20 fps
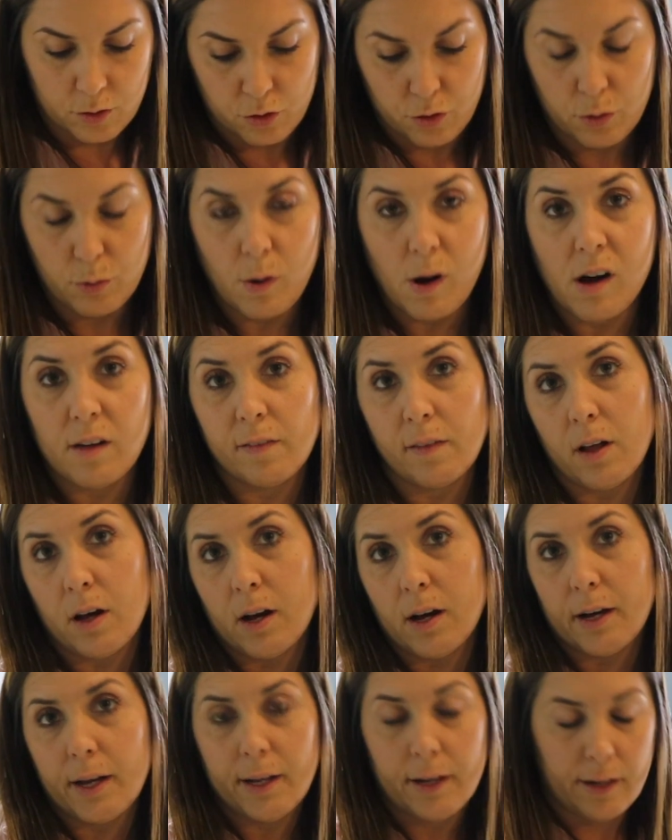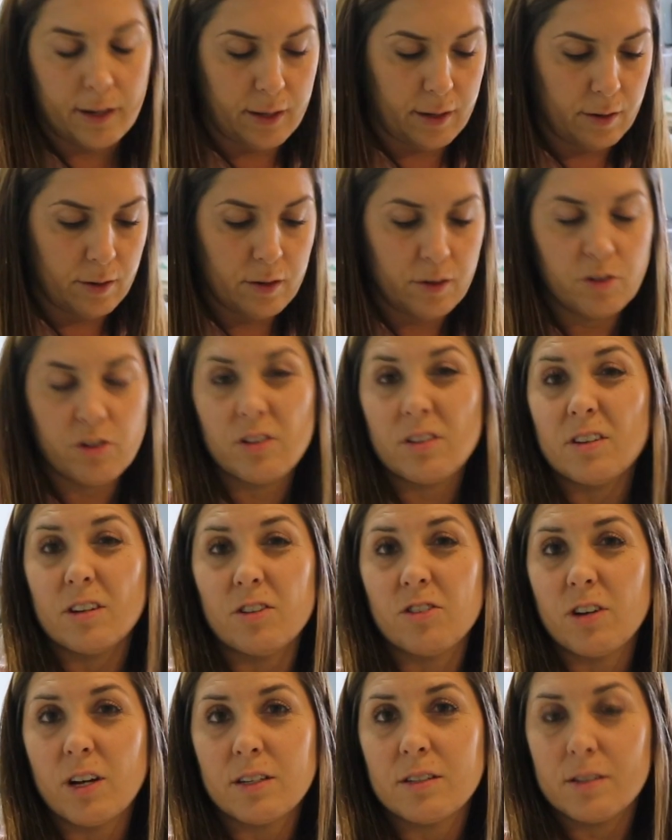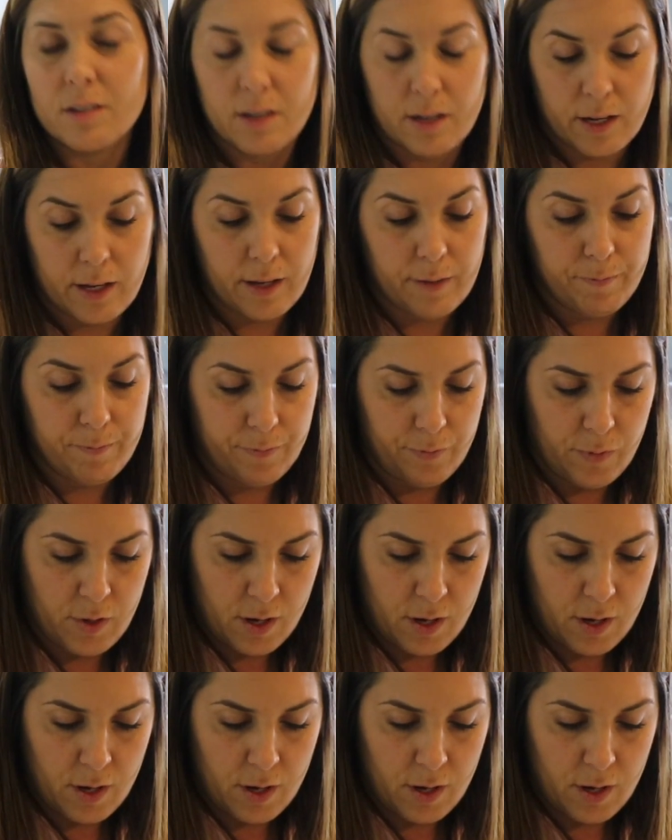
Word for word: do online and just adjusted it.